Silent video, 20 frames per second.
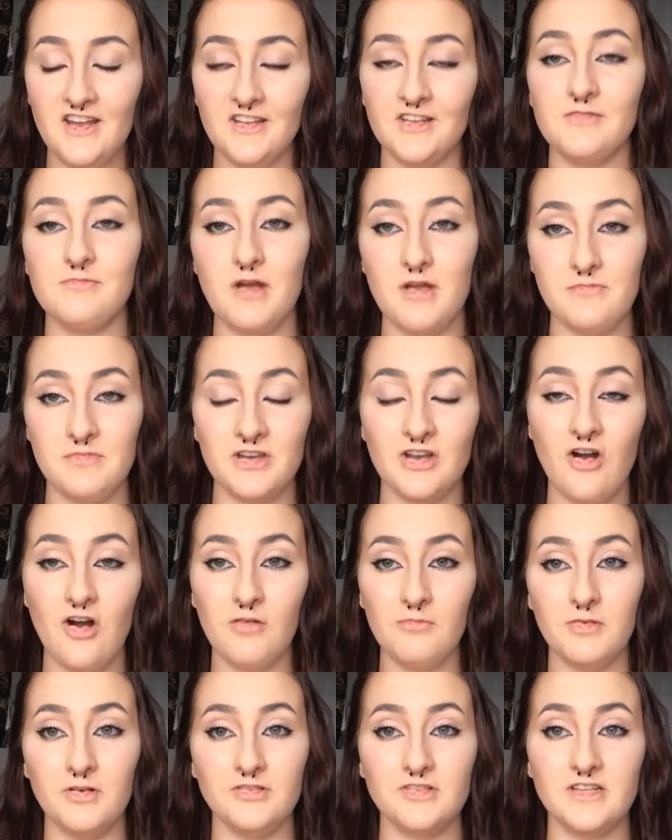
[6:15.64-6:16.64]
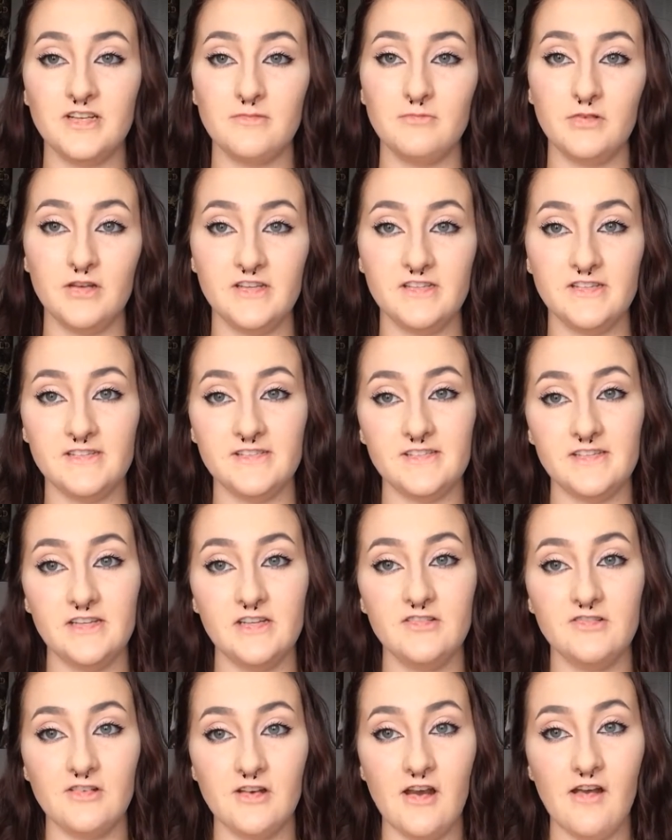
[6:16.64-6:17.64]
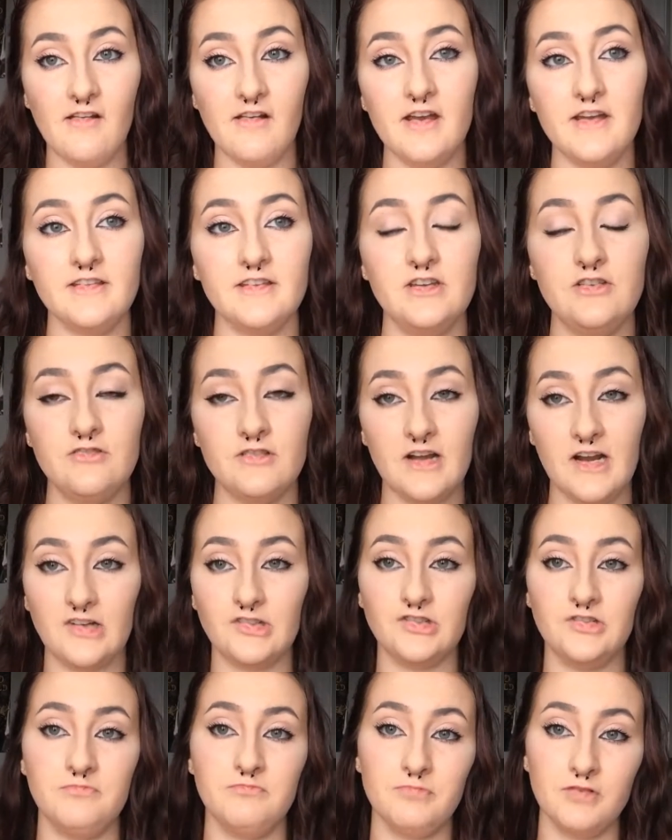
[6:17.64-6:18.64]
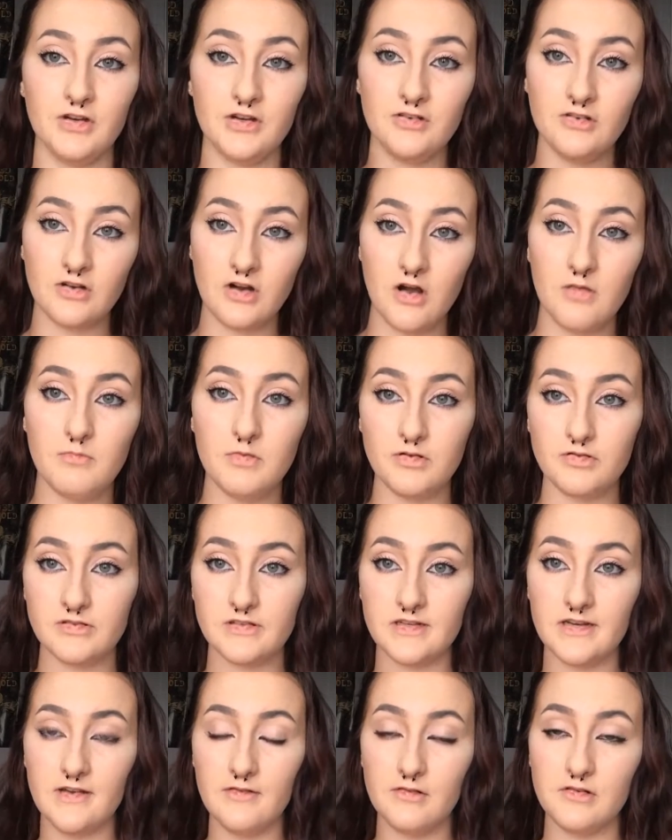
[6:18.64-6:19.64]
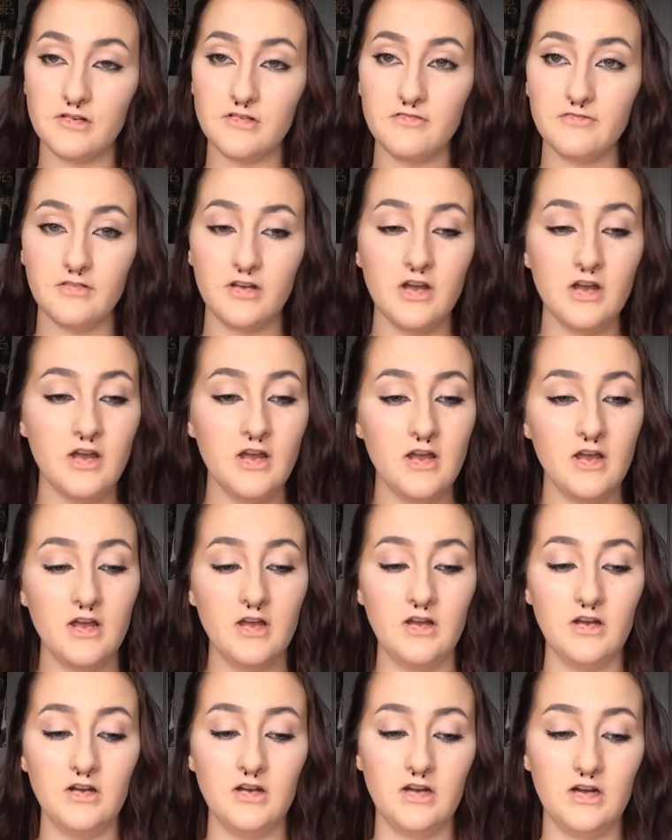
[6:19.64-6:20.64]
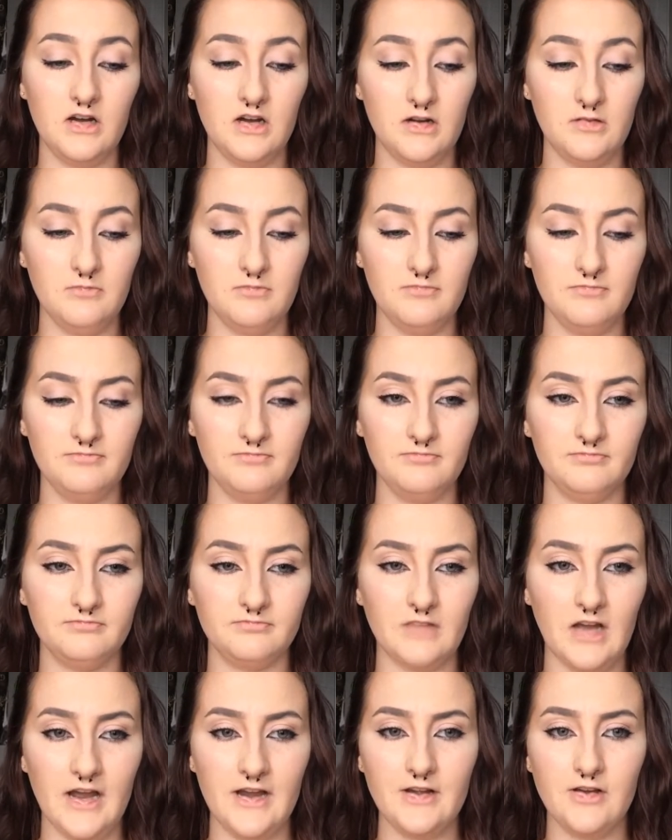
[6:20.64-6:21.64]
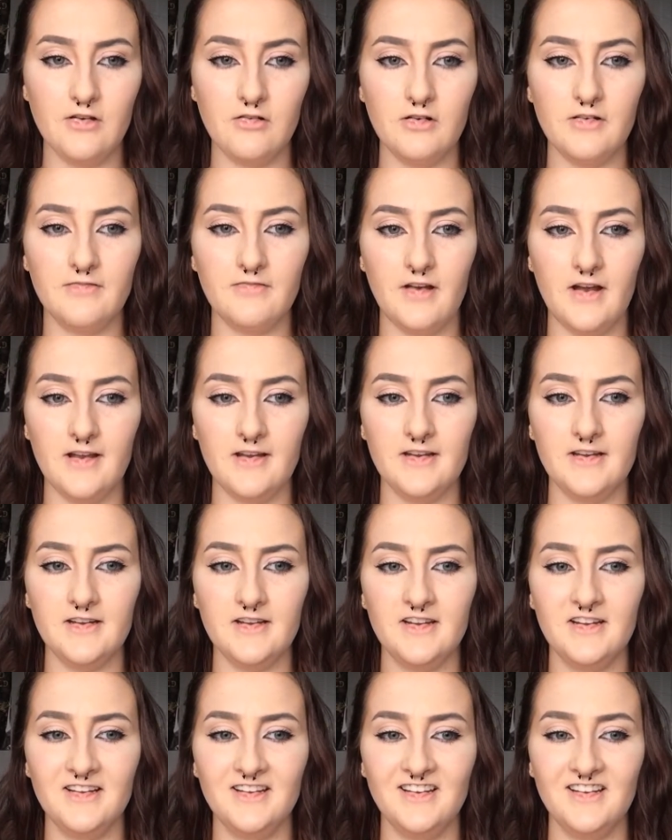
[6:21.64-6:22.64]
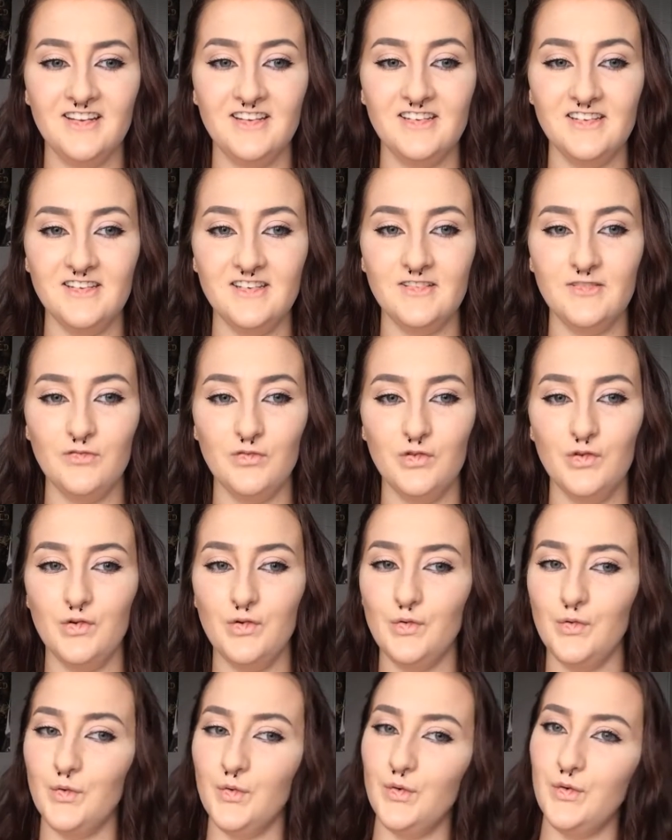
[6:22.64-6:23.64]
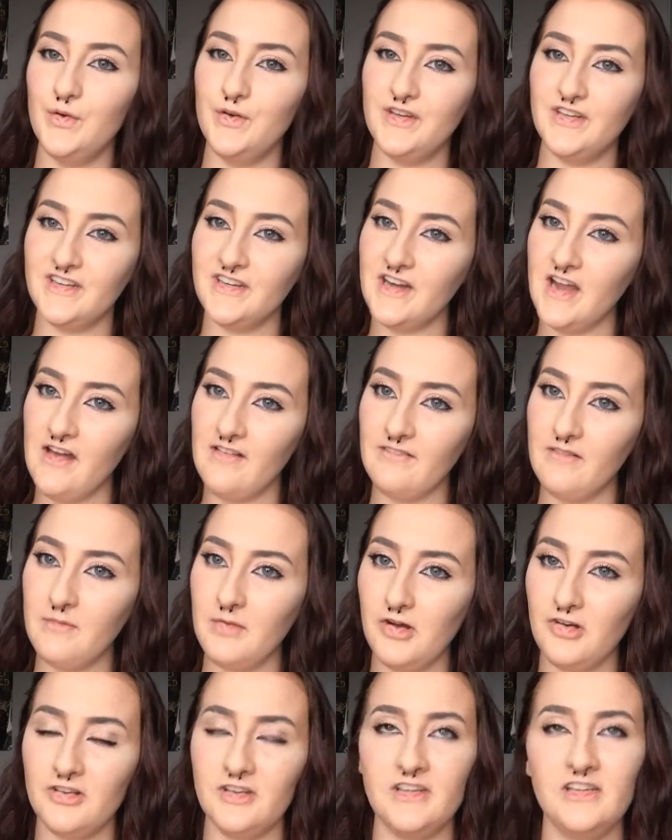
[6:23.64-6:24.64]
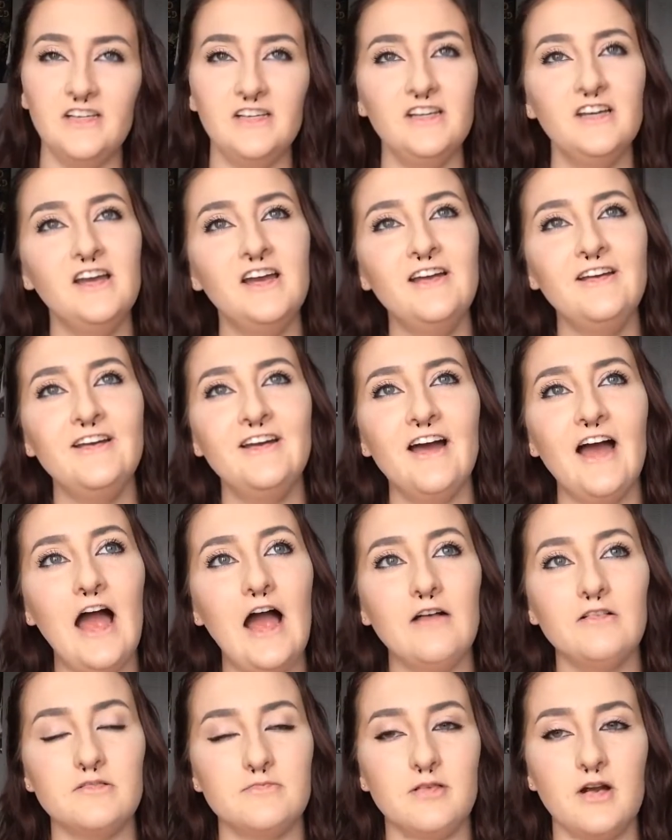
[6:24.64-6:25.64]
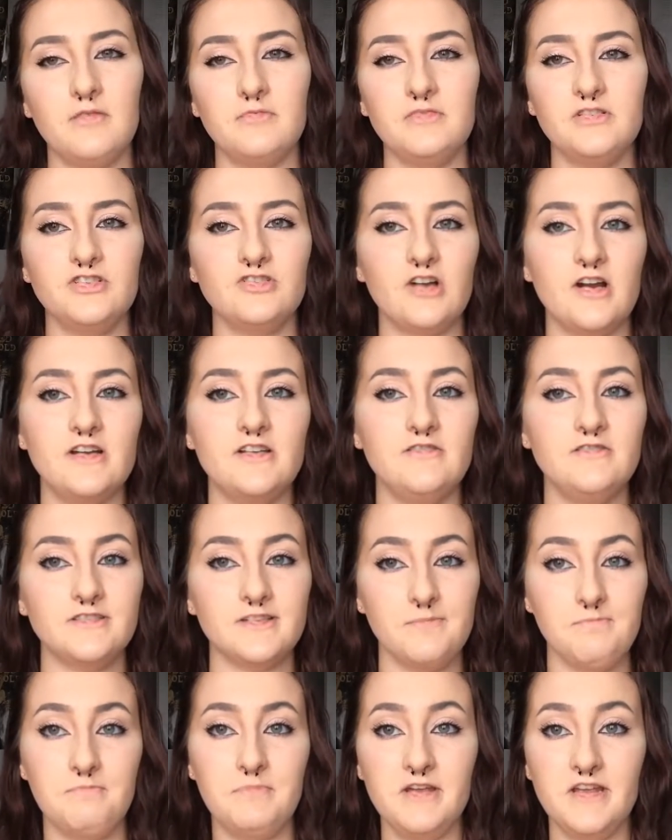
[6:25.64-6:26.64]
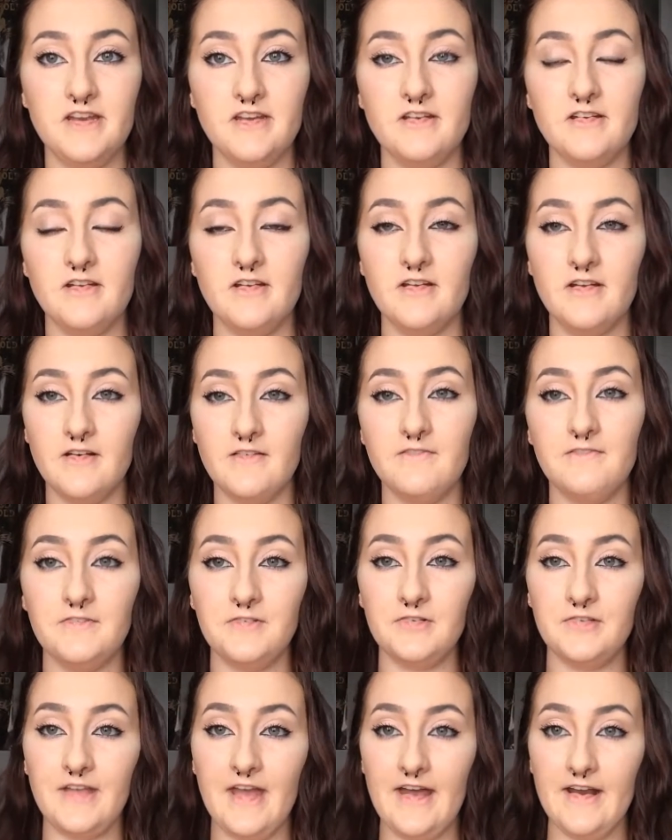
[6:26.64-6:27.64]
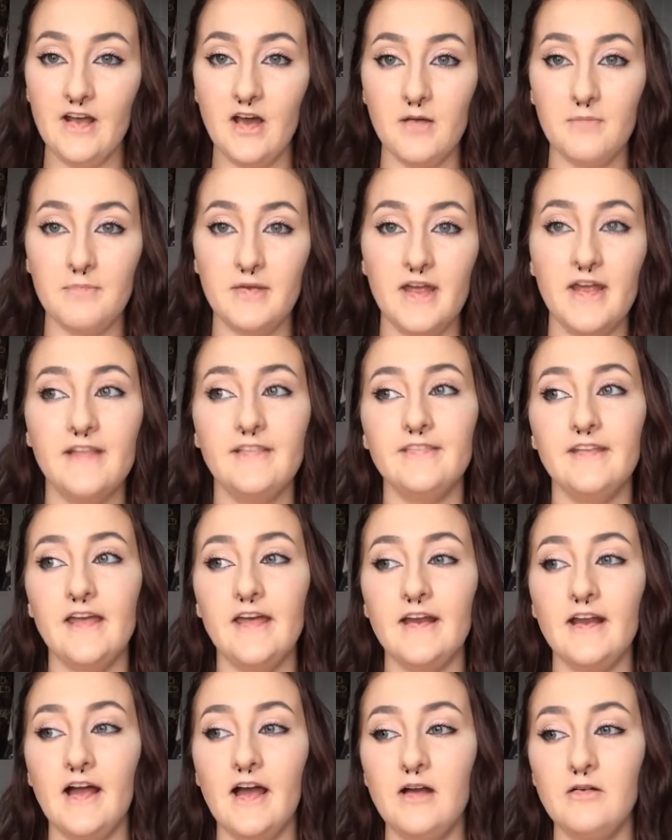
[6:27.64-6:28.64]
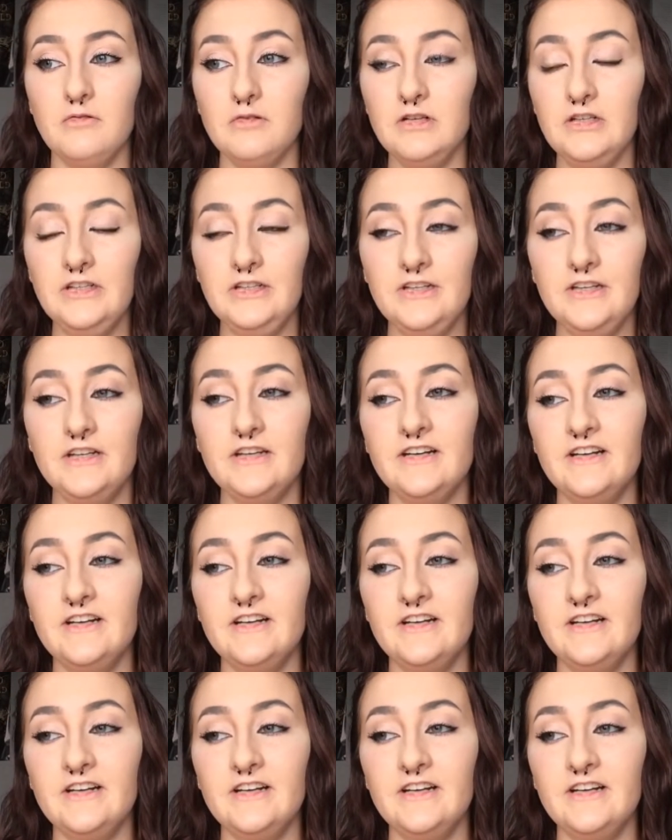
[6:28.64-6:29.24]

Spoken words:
there might be composting places in your area that you can actually bring your compost to get rid of. I know if I didn't have a balcony, I would probably try to use a bin and fill that up, and then I would